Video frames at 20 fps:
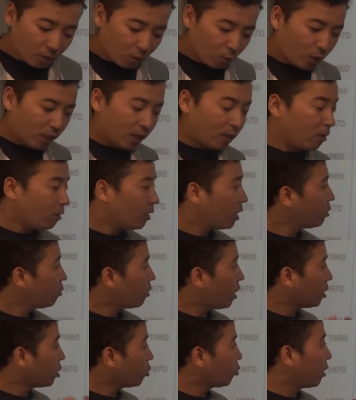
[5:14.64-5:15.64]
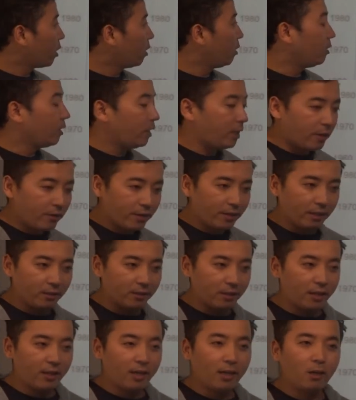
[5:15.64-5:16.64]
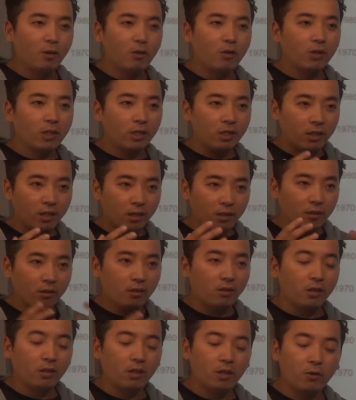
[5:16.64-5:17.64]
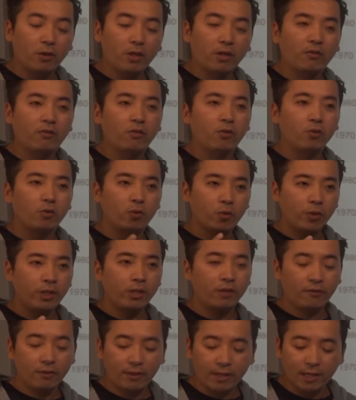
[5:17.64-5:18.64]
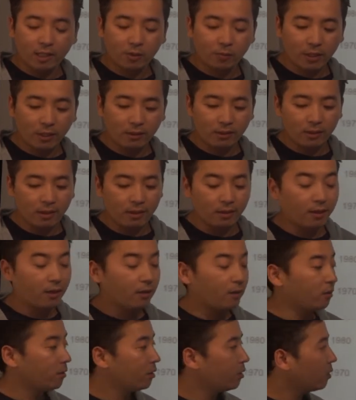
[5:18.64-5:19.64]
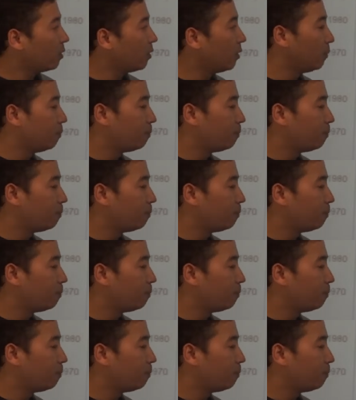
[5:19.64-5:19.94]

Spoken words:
when I look into our struggle here in Exile, I look it through three different aspects, and that is